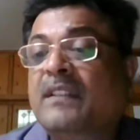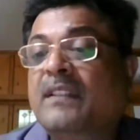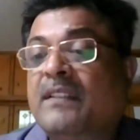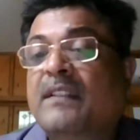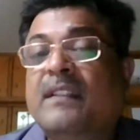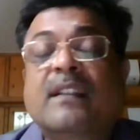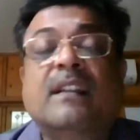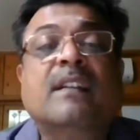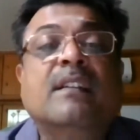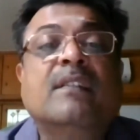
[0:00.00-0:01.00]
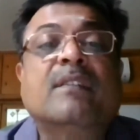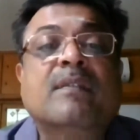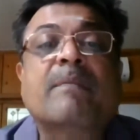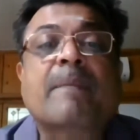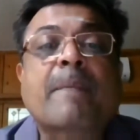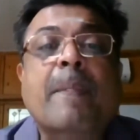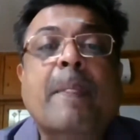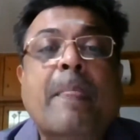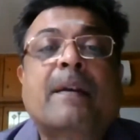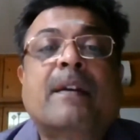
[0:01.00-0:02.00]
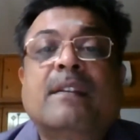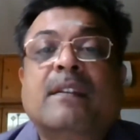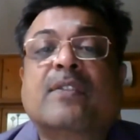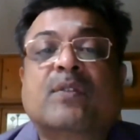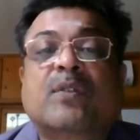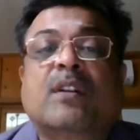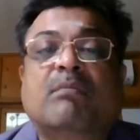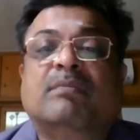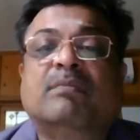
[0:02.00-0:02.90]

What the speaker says: in the years to come.